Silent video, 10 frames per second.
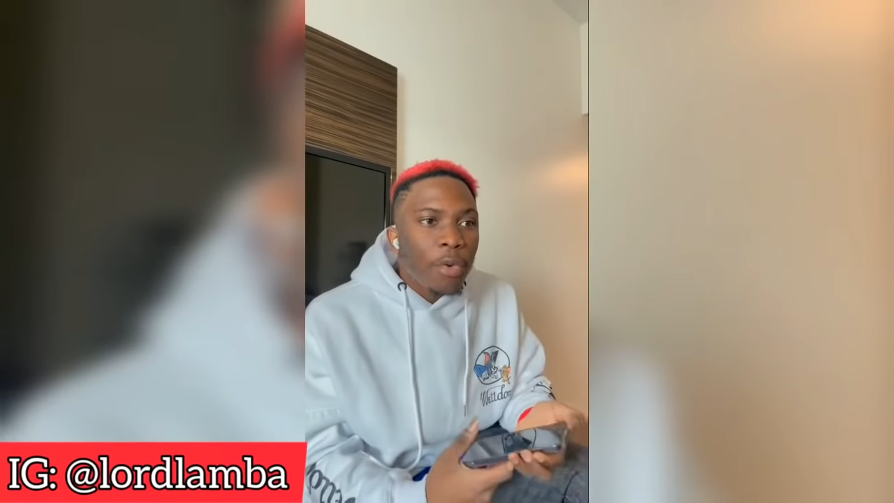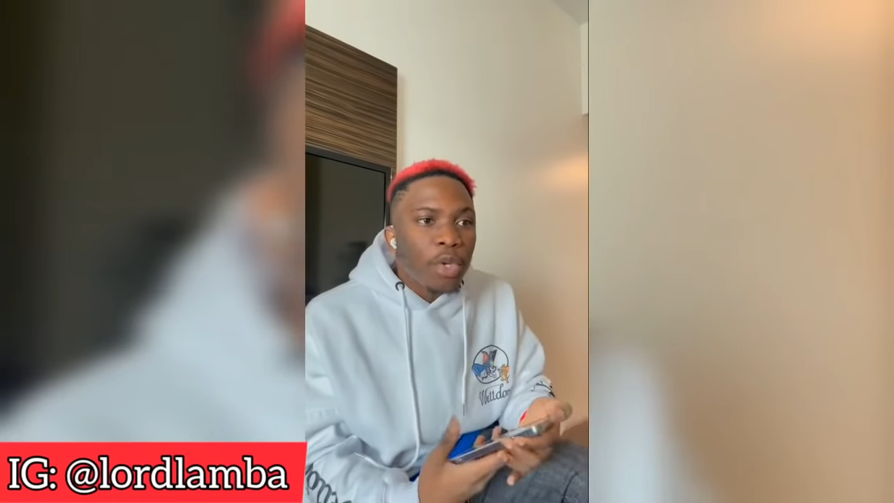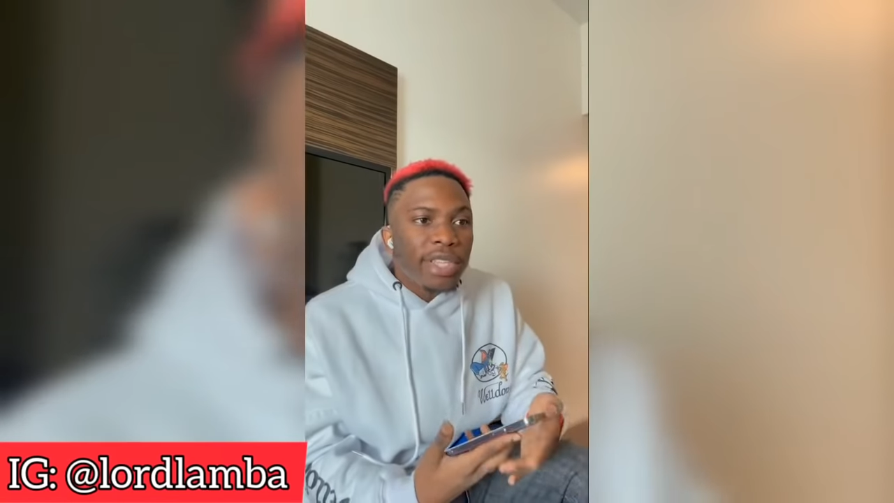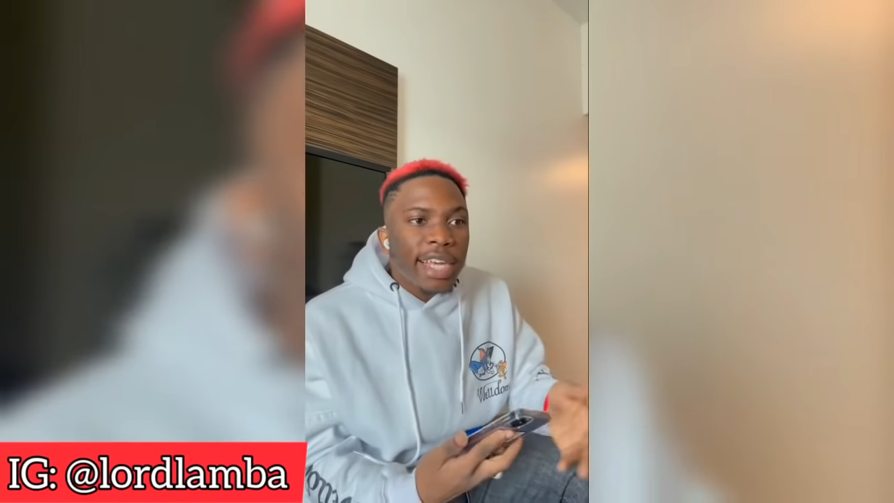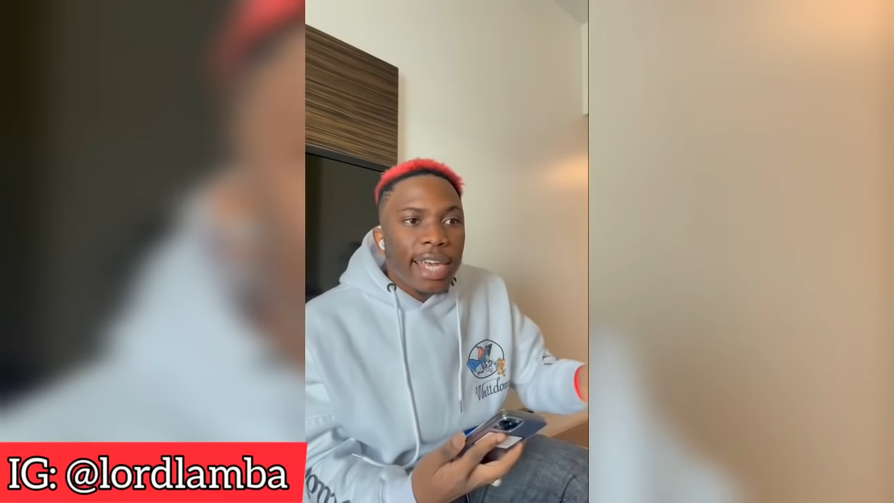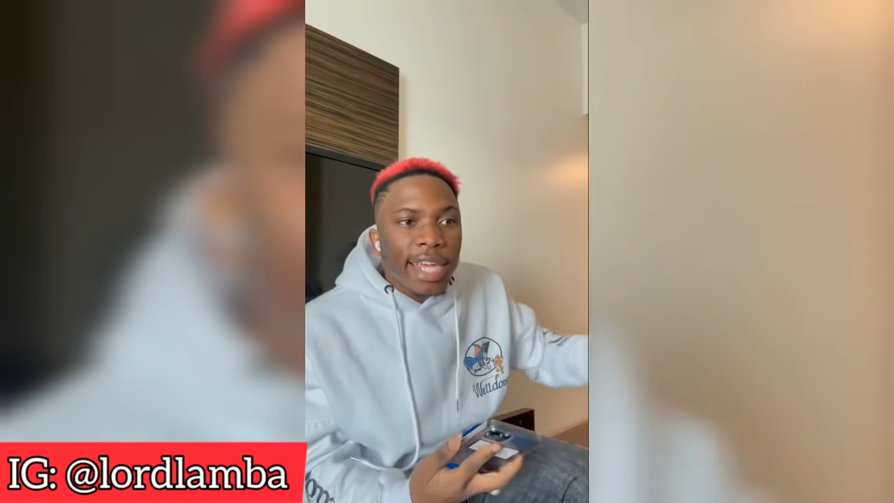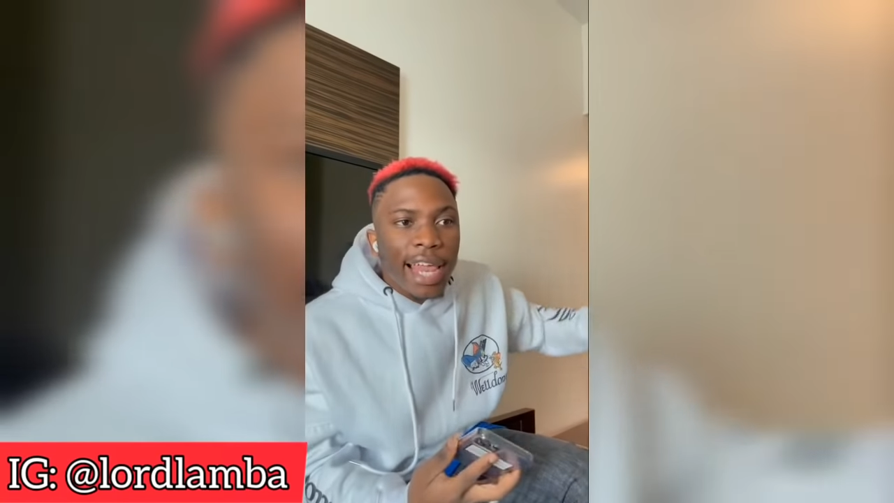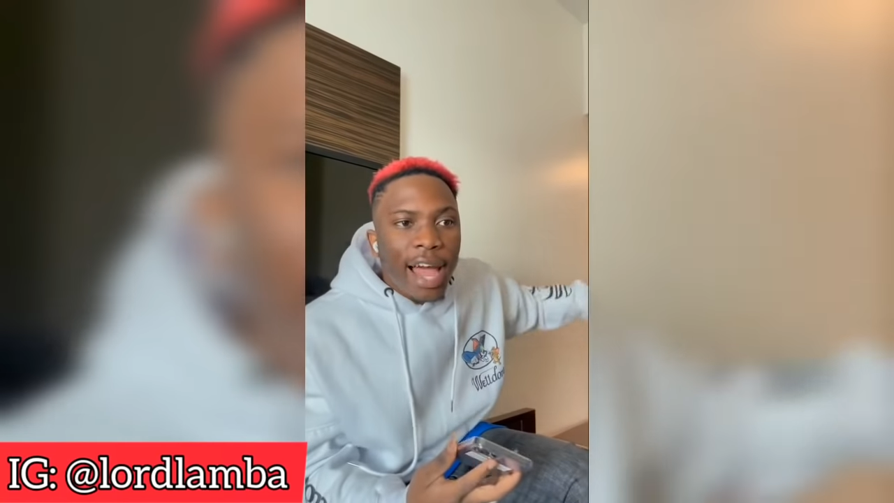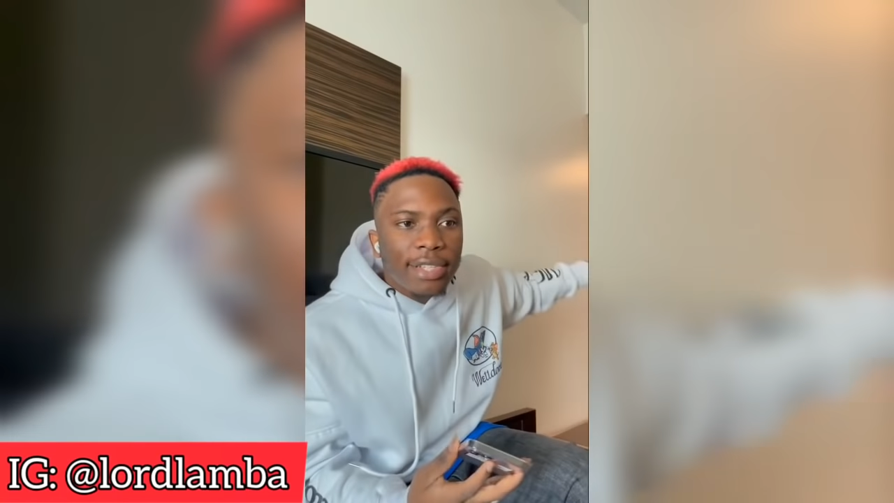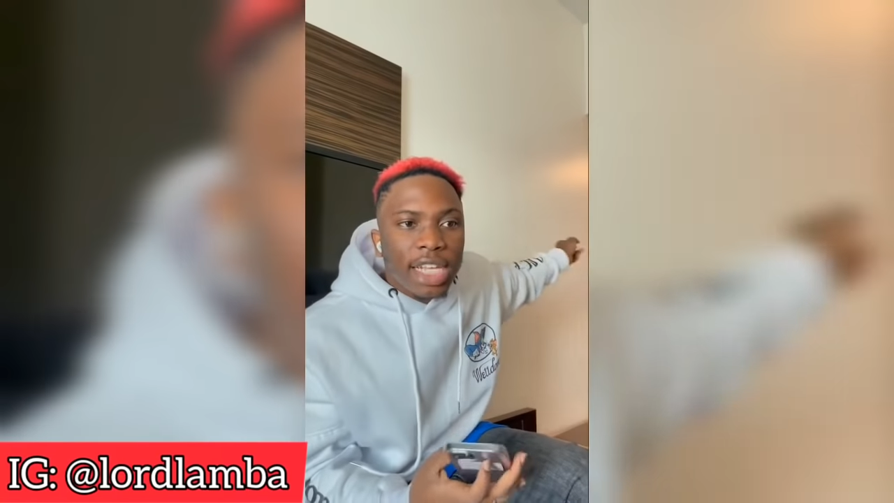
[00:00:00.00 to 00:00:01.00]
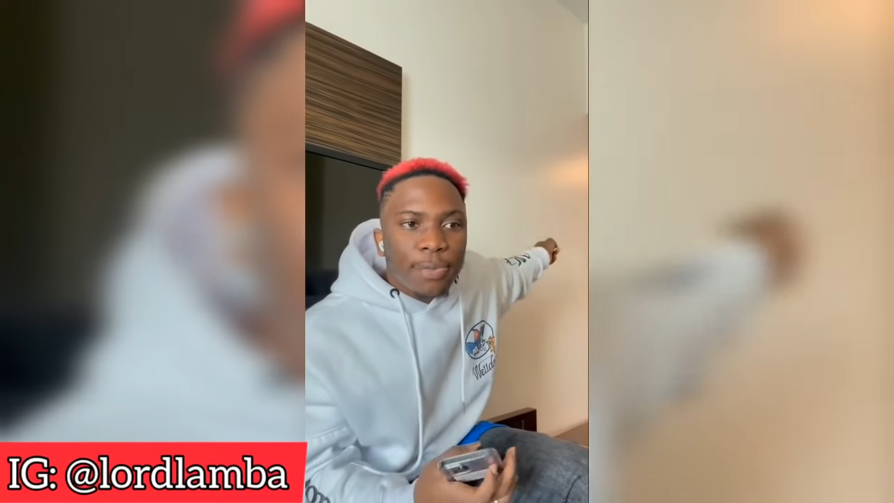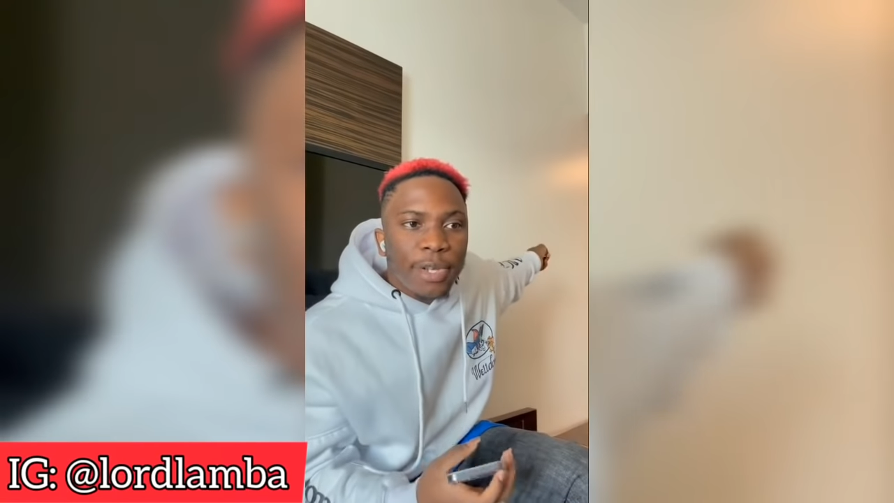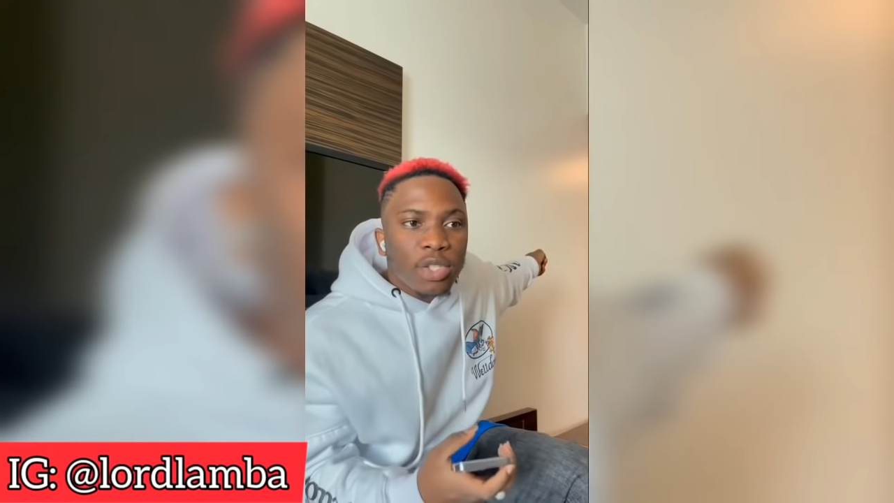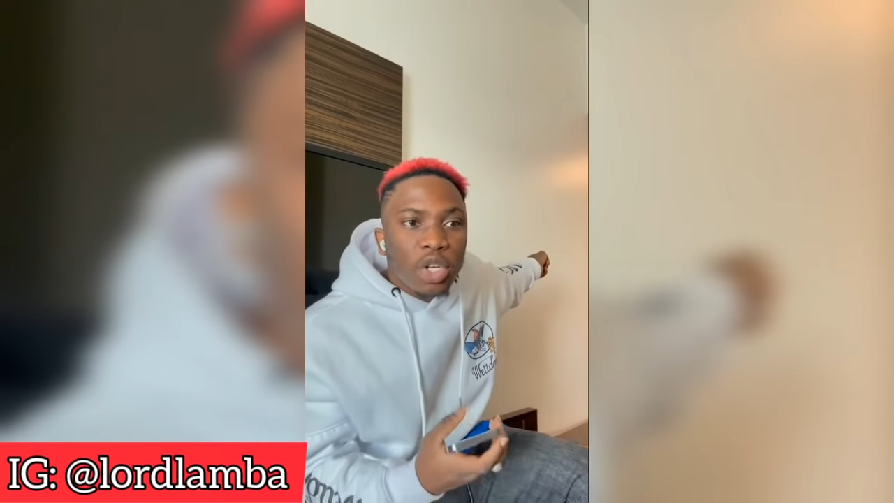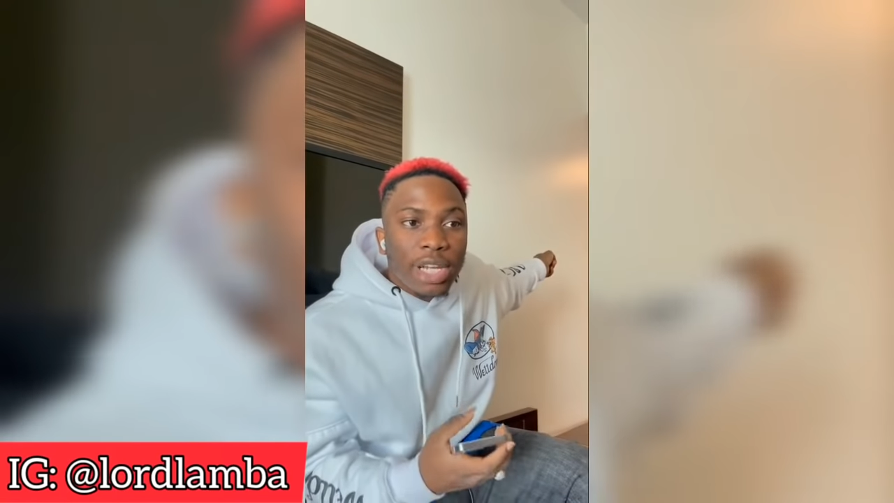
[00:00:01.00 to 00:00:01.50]
Take a girl out and
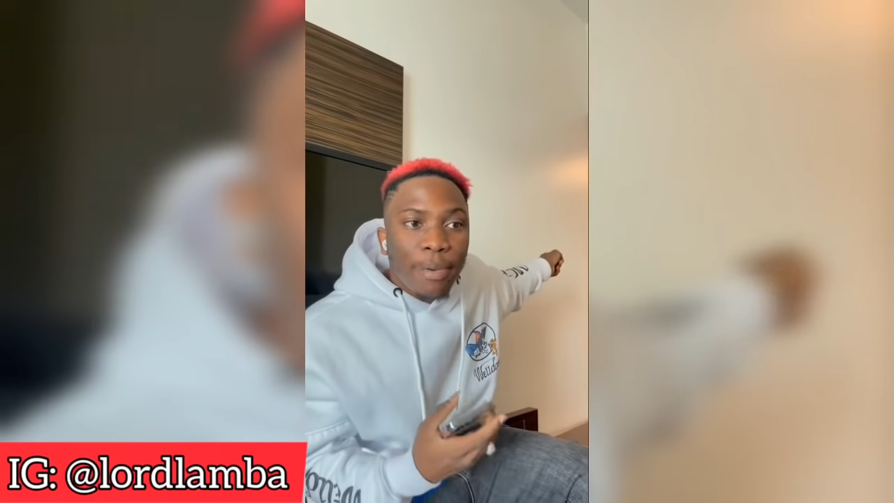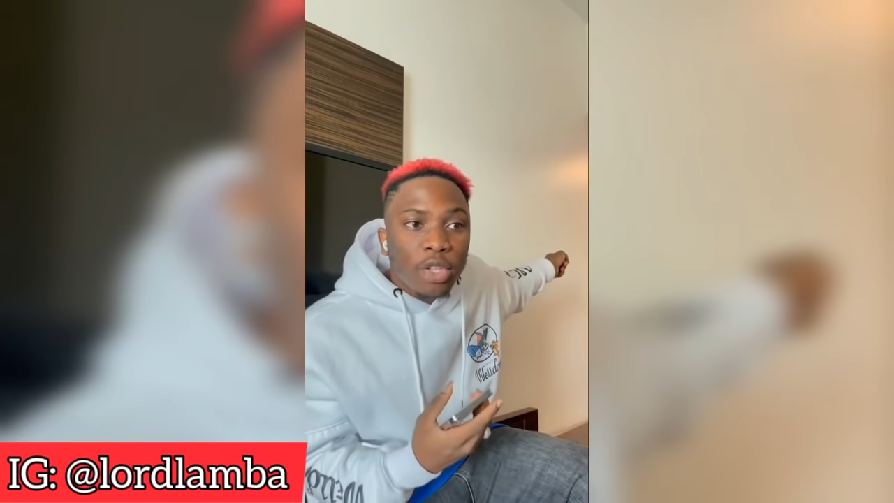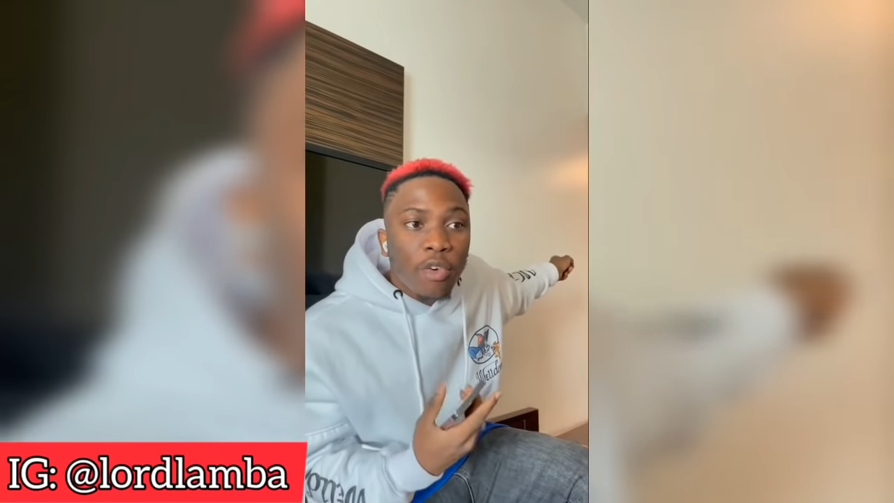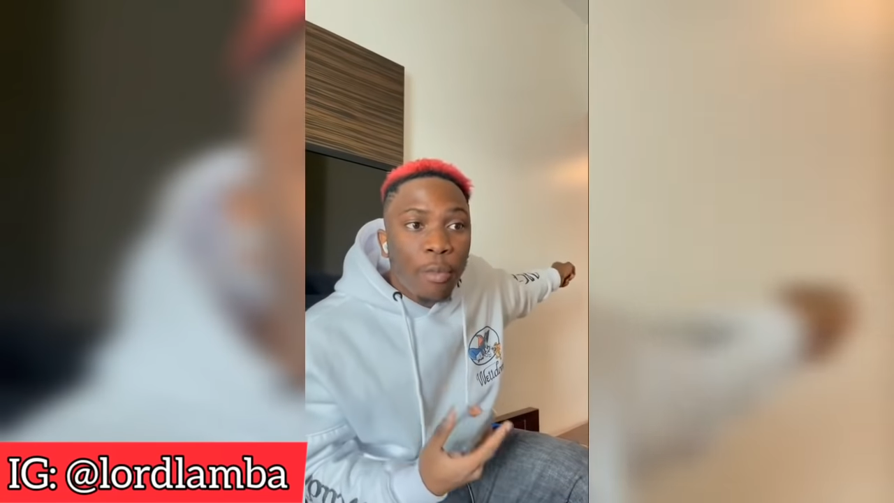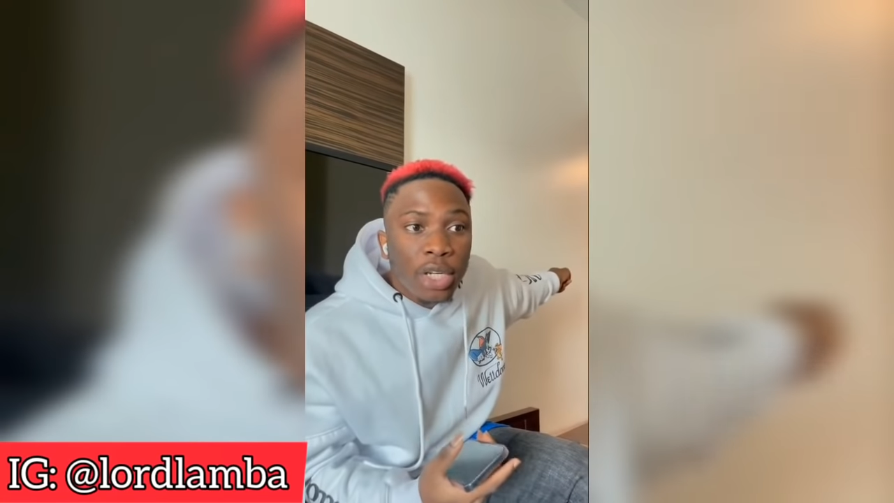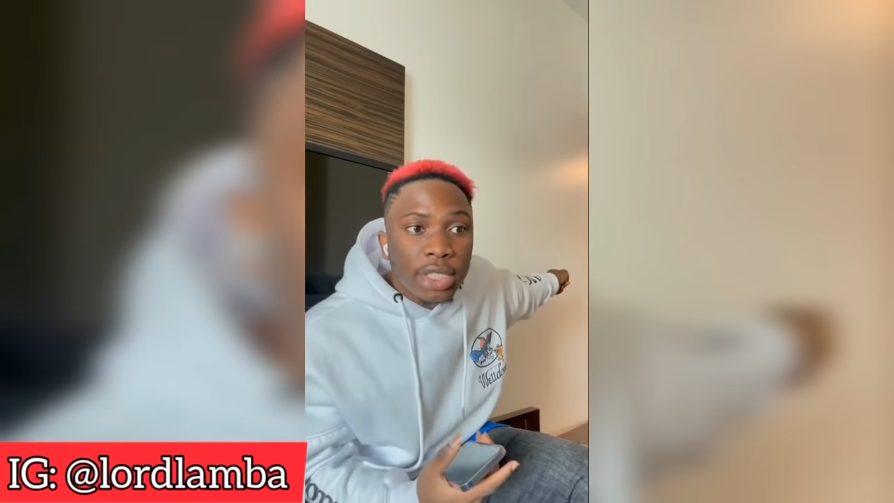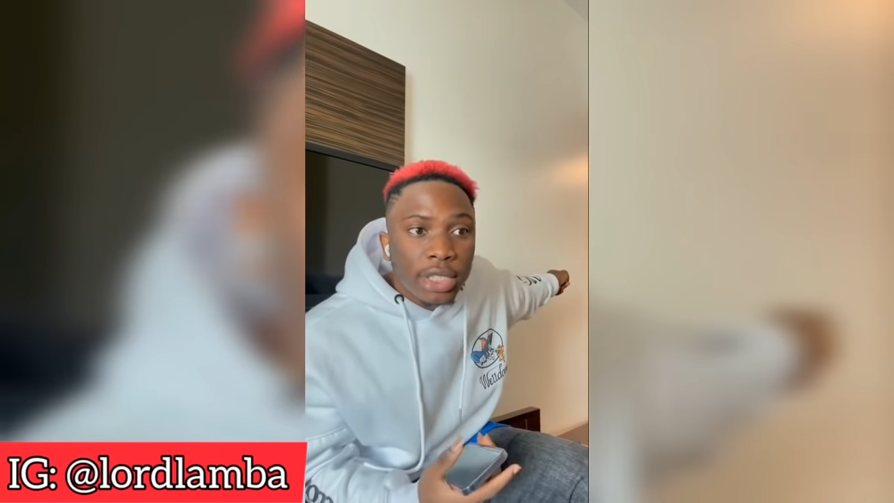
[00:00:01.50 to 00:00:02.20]
spend such amount of money.